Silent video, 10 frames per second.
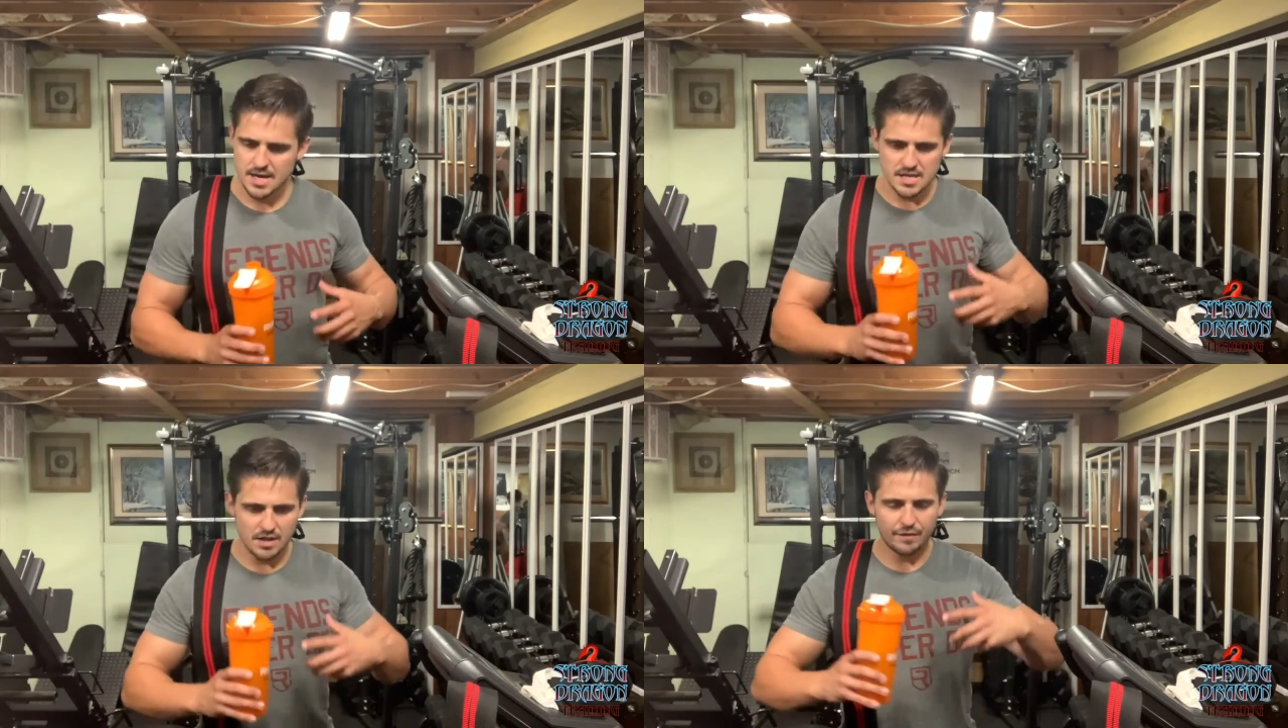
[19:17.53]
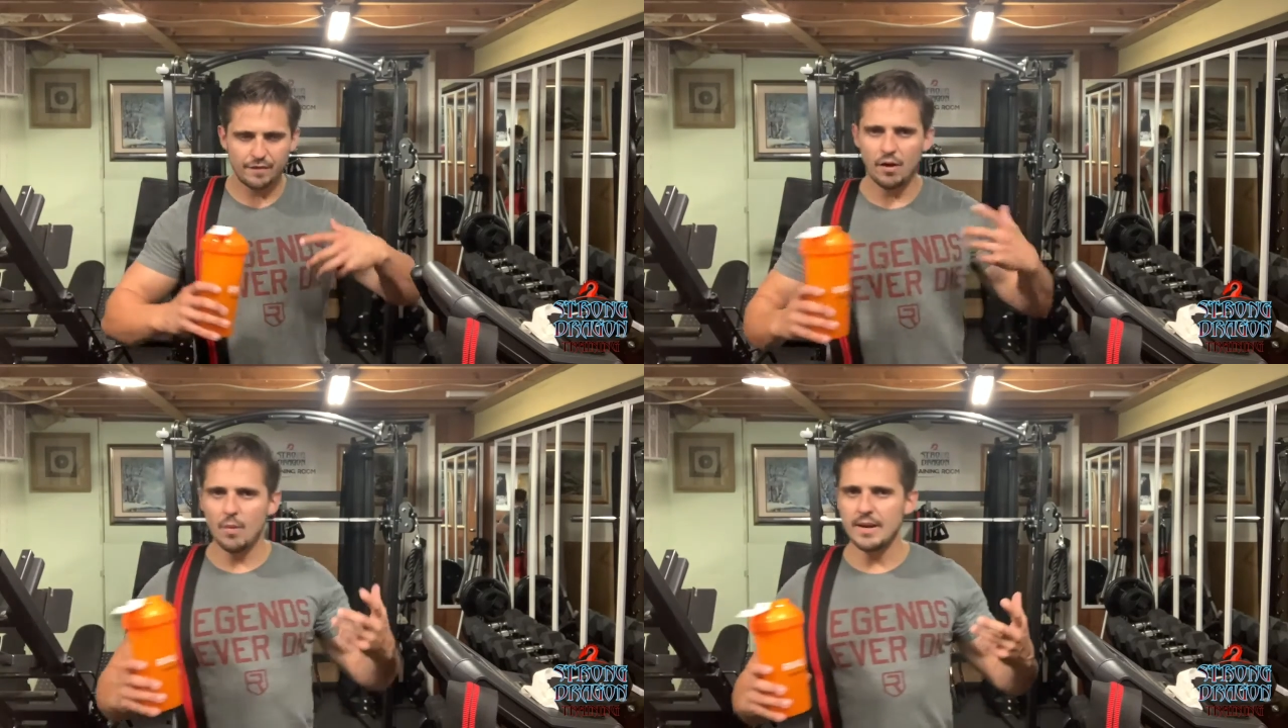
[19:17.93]

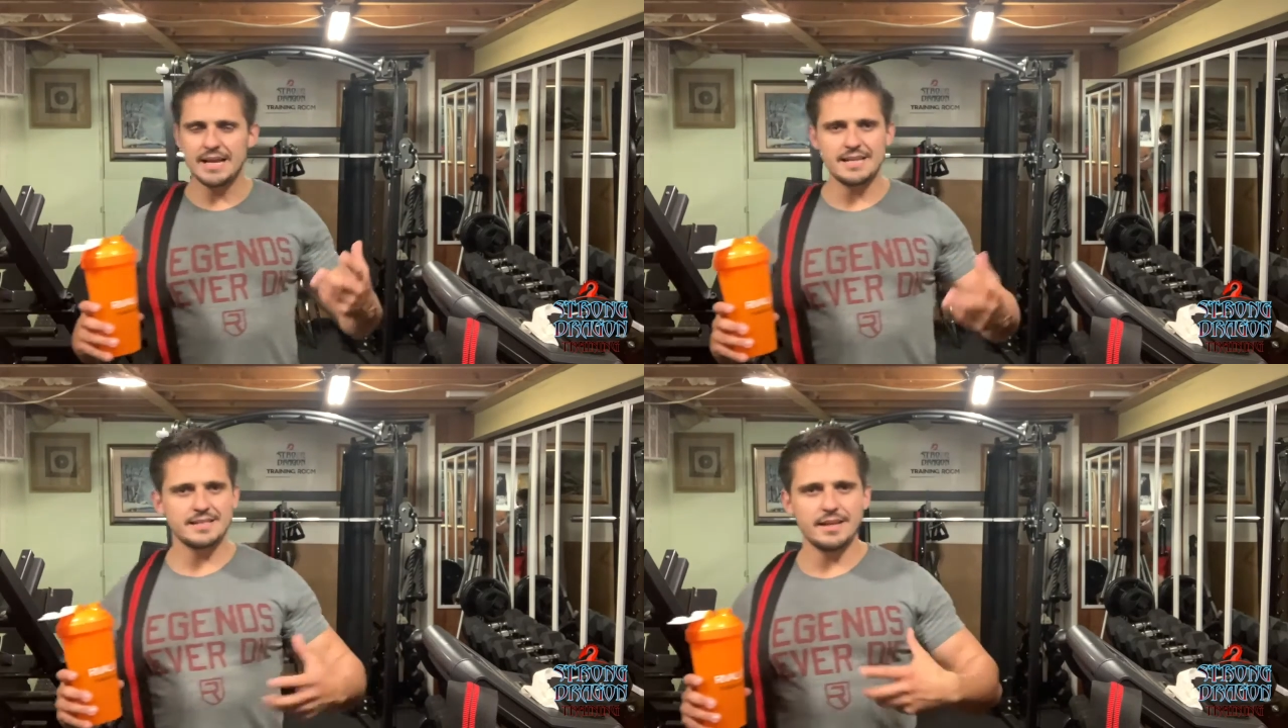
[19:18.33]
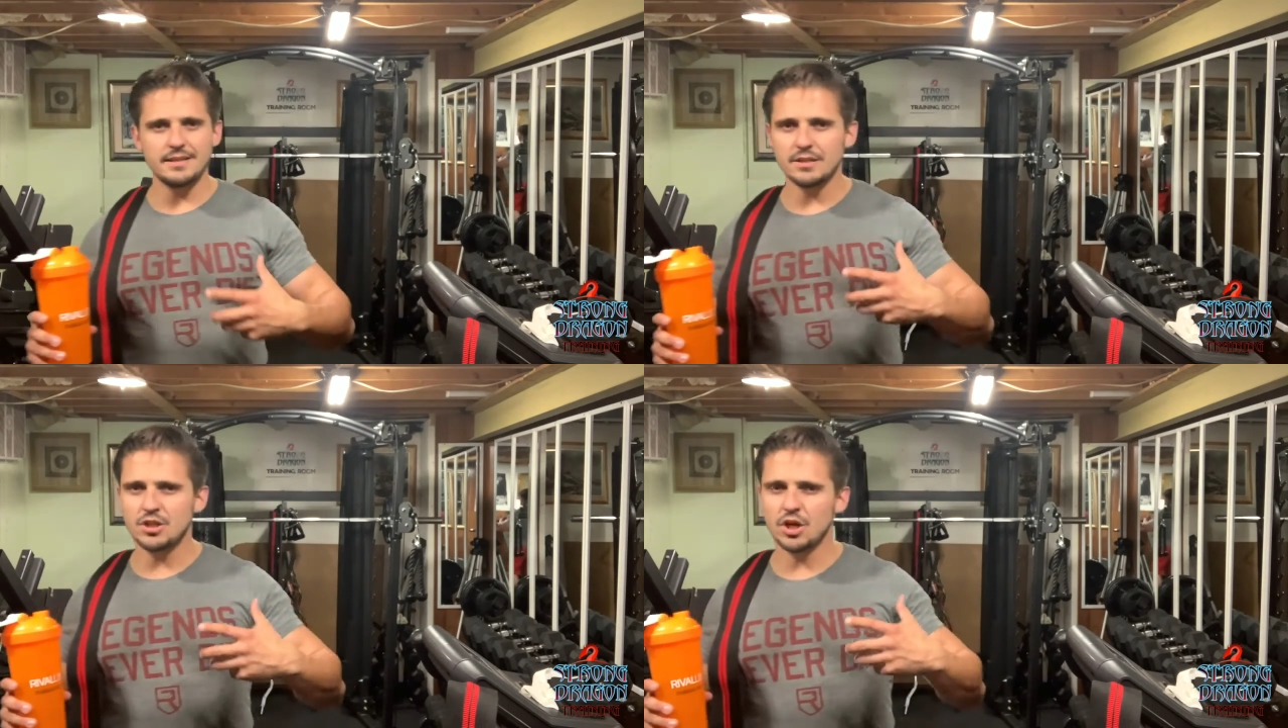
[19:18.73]
flowiness and
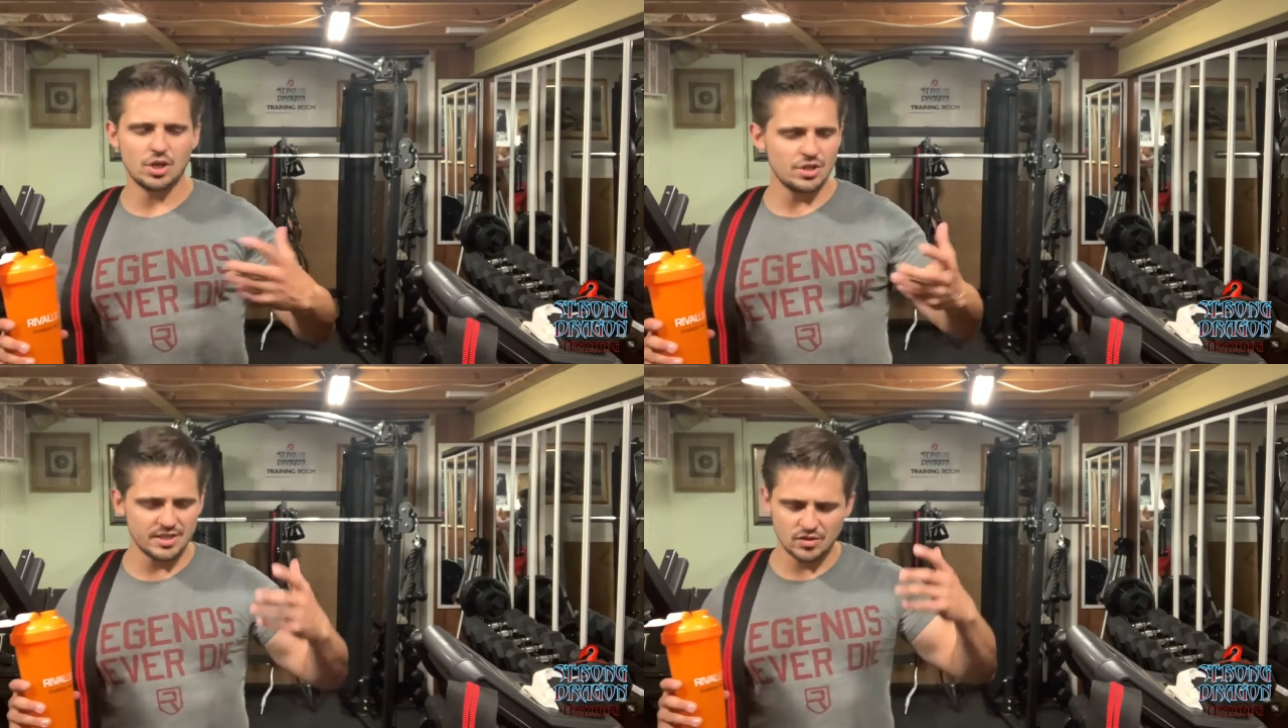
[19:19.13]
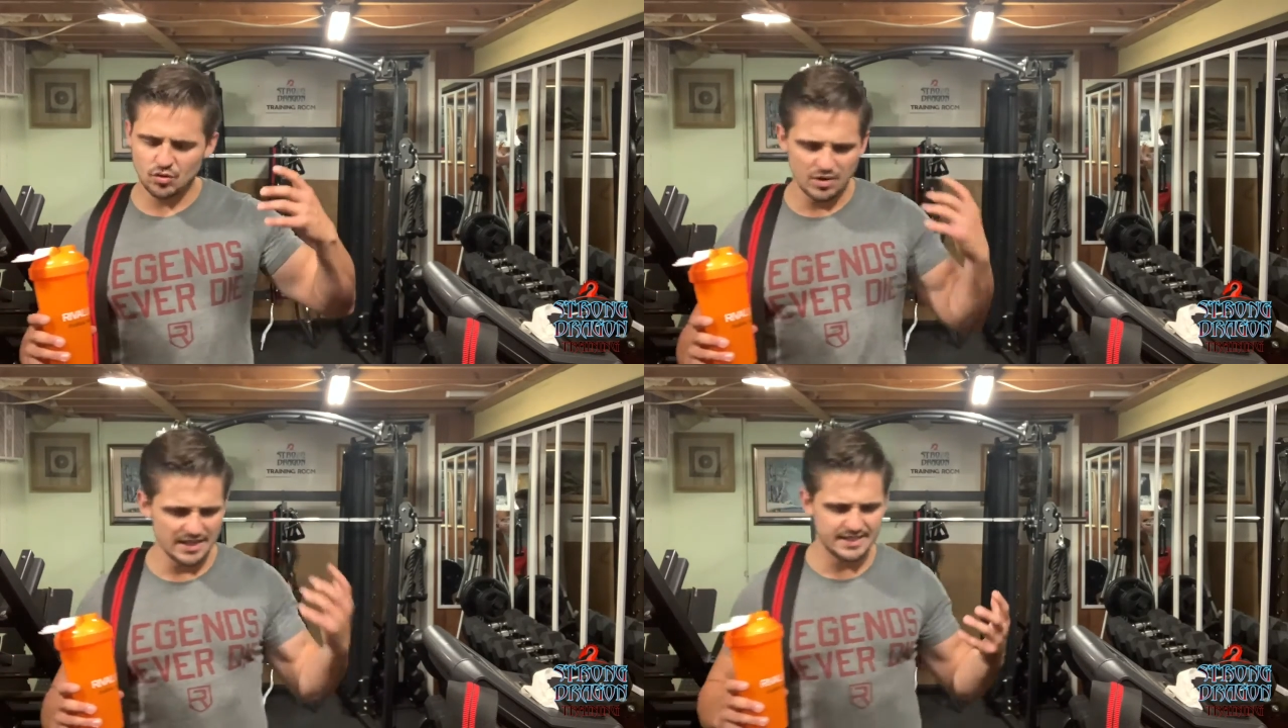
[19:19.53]
the turns and
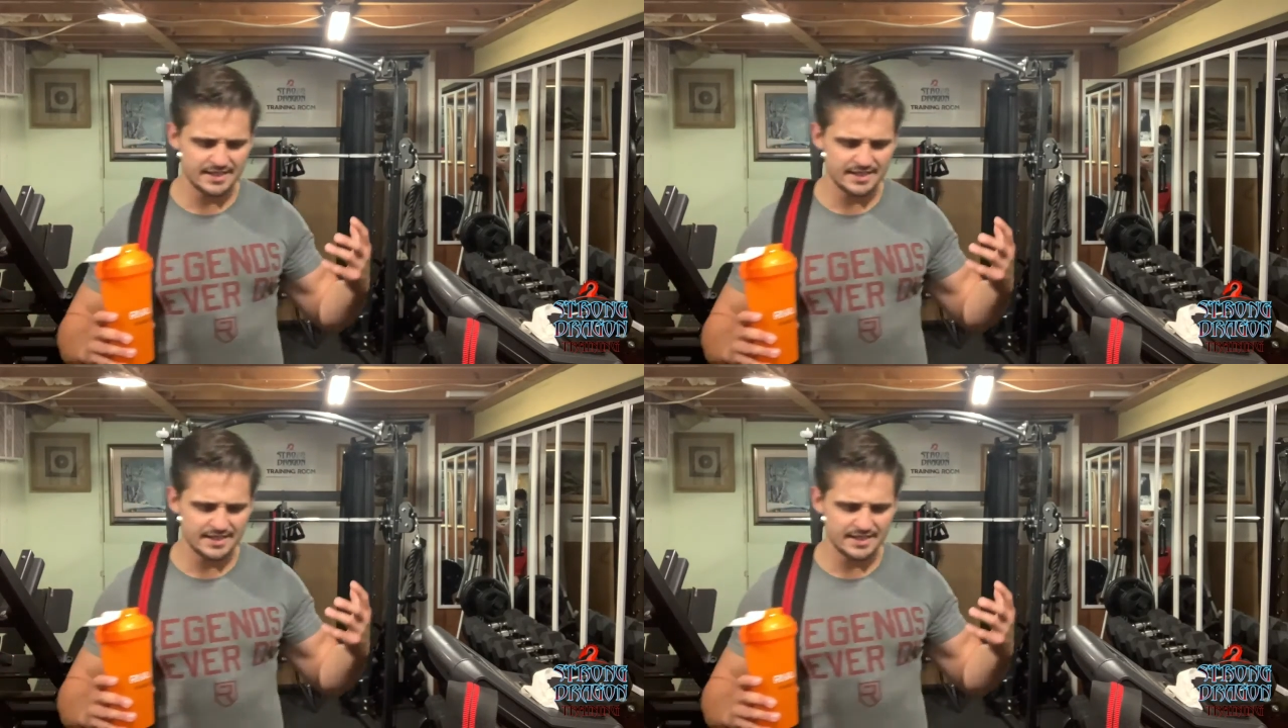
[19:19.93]
twists